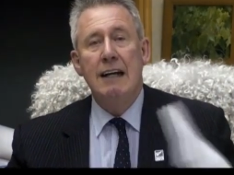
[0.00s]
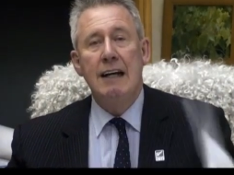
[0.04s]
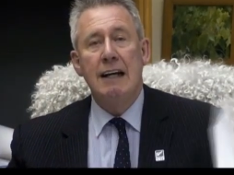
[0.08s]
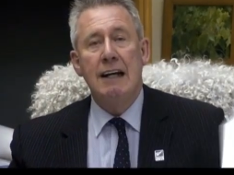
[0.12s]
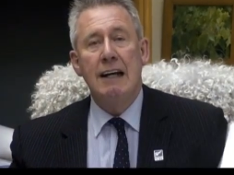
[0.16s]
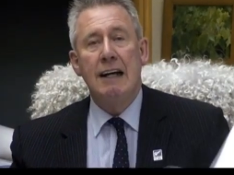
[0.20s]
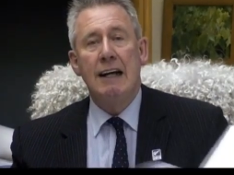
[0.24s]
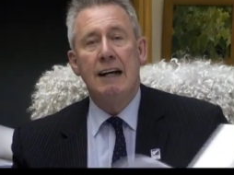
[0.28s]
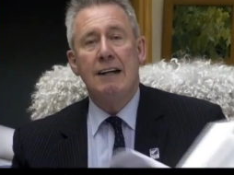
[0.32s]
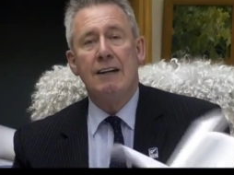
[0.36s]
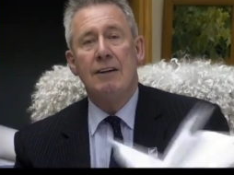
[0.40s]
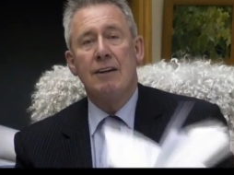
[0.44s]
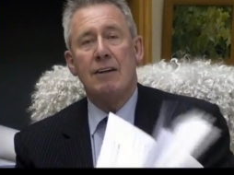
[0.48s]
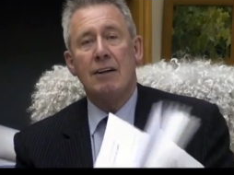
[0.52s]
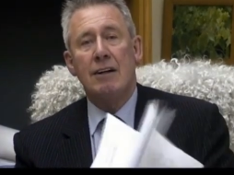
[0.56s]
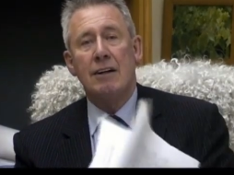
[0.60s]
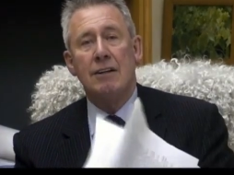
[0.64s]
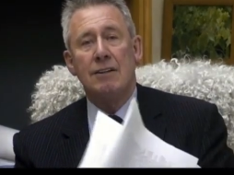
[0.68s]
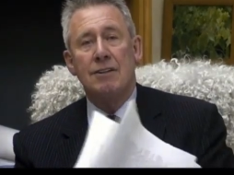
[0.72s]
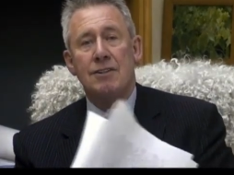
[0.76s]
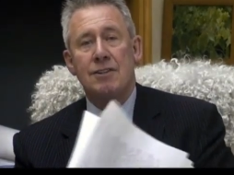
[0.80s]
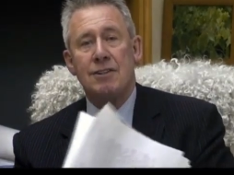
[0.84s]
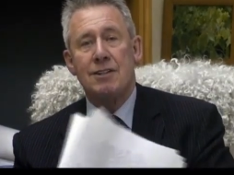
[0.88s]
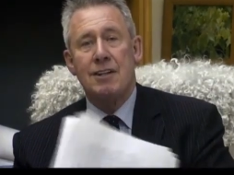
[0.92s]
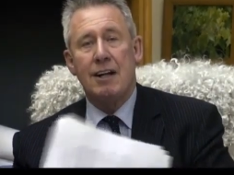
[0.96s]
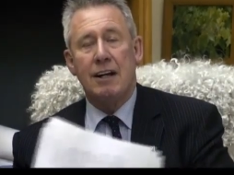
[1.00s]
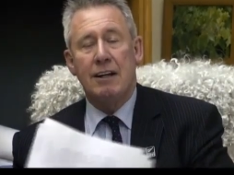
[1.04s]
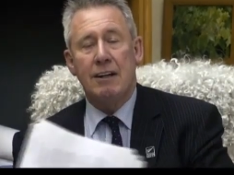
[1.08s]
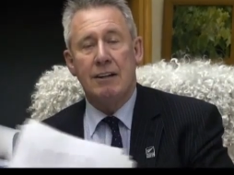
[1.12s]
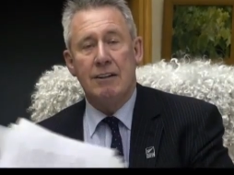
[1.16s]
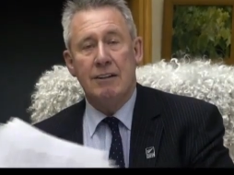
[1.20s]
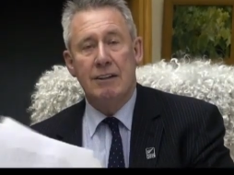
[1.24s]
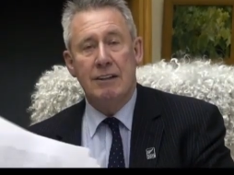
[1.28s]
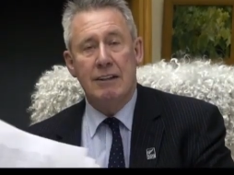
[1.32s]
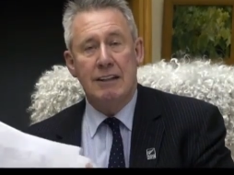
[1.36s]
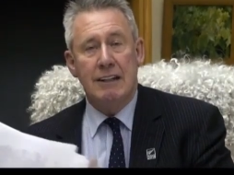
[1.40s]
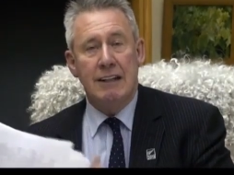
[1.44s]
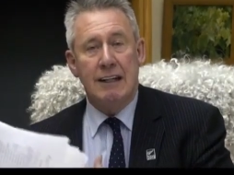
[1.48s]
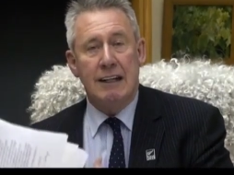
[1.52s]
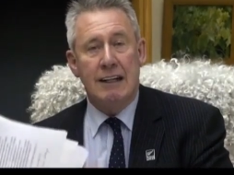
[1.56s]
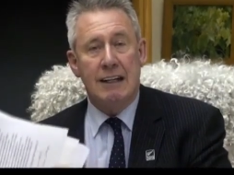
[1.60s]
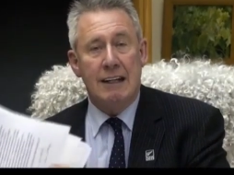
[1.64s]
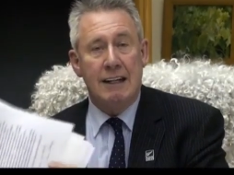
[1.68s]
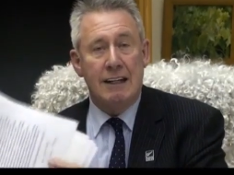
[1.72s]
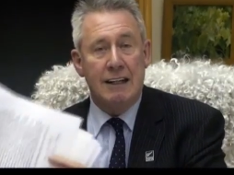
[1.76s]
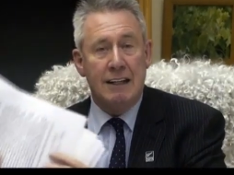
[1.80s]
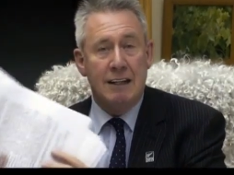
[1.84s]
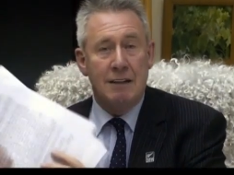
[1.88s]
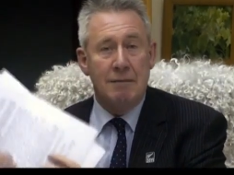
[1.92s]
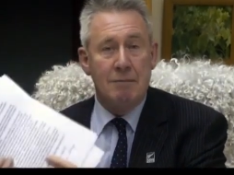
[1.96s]
and also
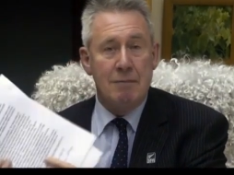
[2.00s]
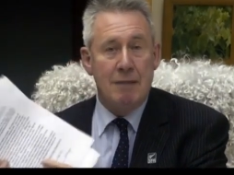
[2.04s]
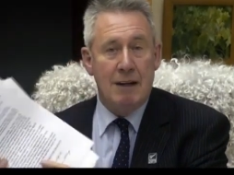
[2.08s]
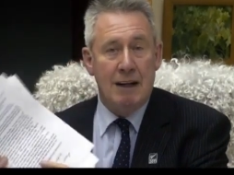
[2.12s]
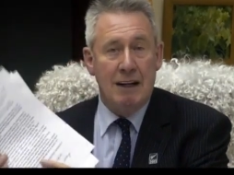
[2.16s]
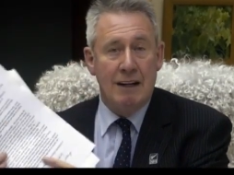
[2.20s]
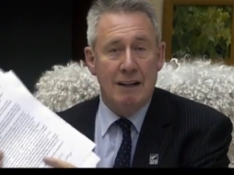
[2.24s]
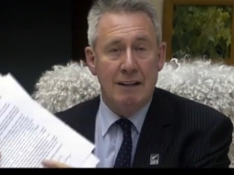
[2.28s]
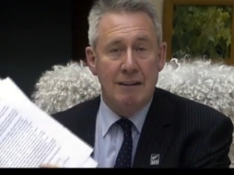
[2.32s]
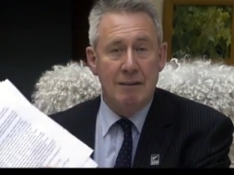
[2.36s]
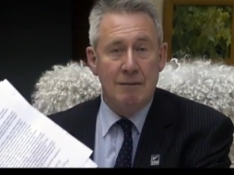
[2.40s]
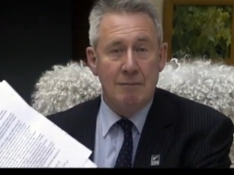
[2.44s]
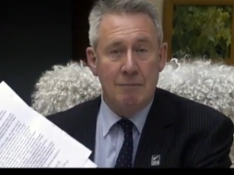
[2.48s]
uh, in my